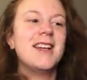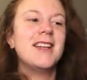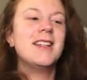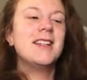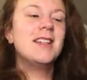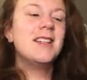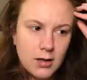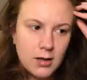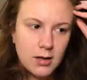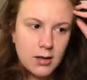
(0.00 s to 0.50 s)
But I was beginning to
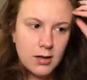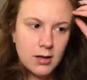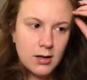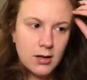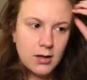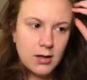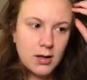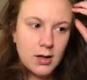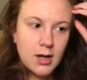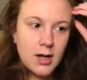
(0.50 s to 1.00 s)
think
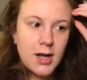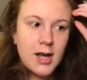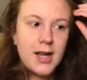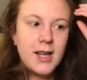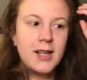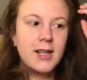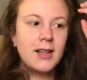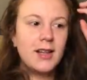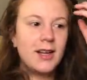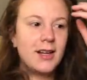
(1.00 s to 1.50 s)

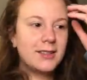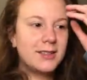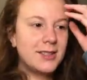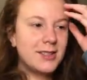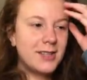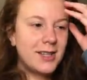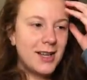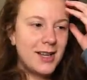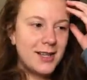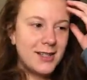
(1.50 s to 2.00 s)
revenge is the
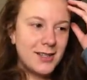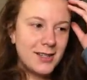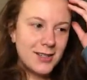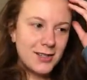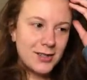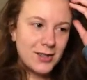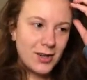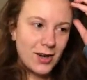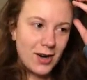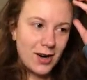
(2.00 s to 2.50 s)
only
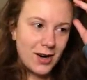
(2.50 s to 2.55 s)
argument that